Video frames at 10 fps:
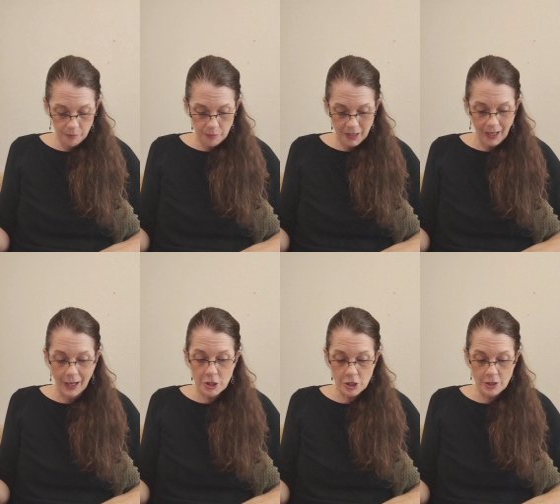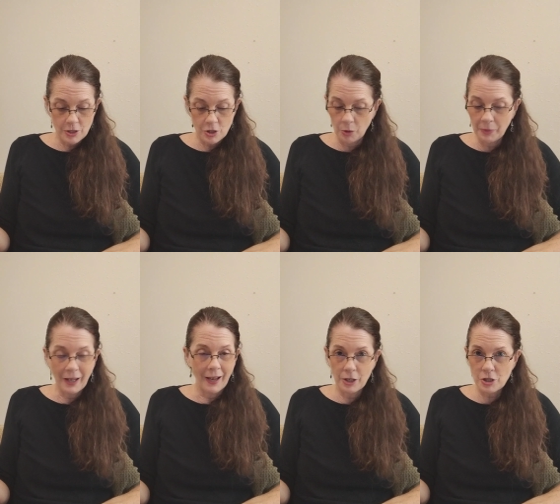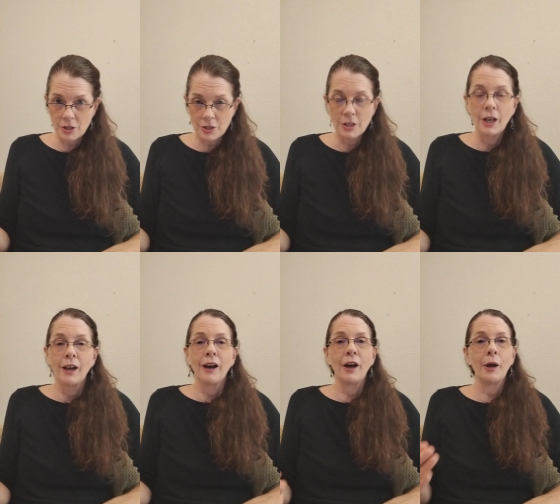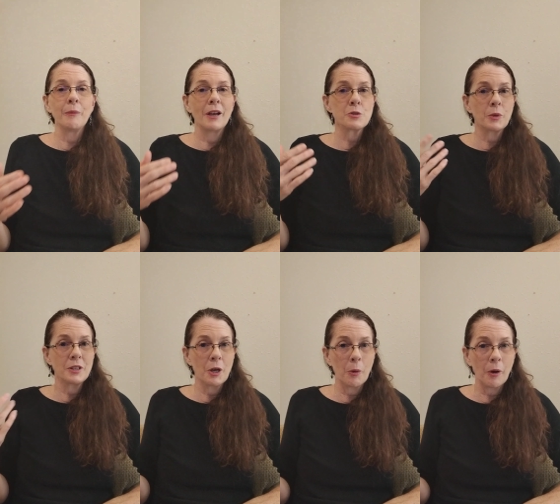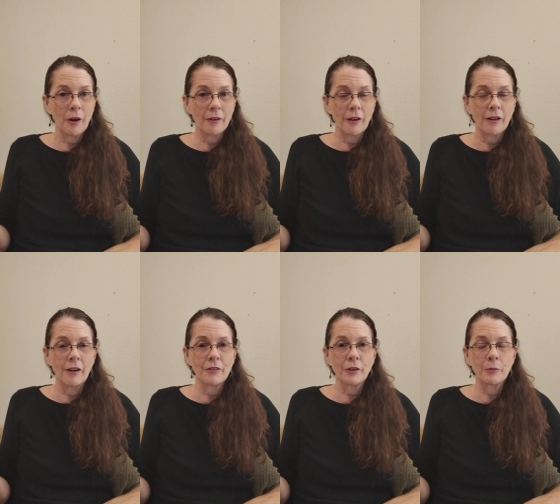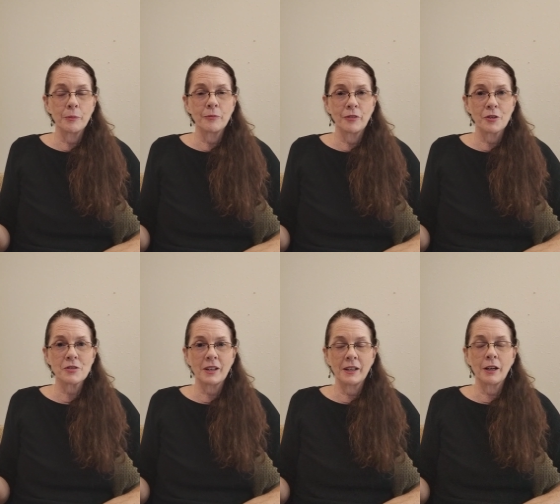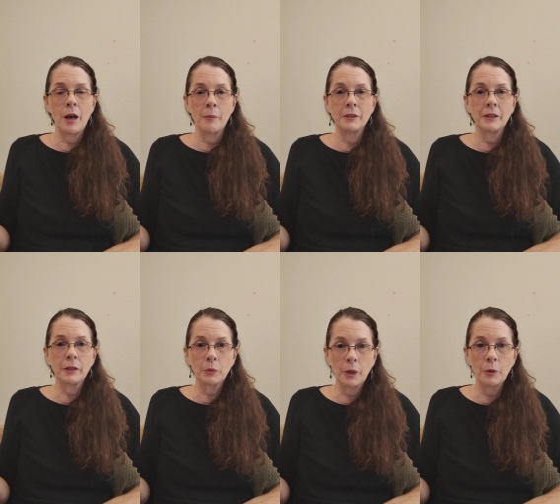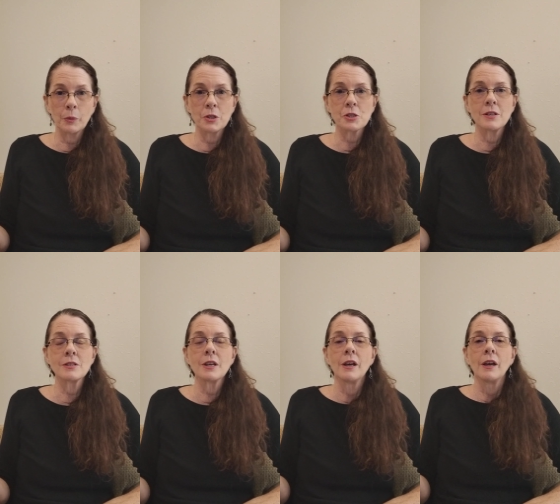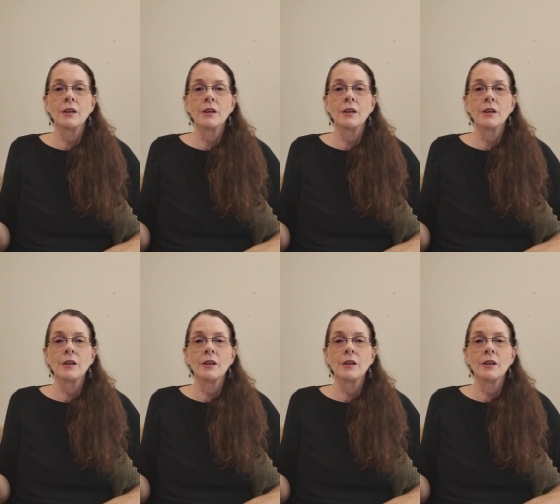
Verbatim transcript: Be anxious. Don't be anxious. As we know, our other verse that I commonly quote, which is,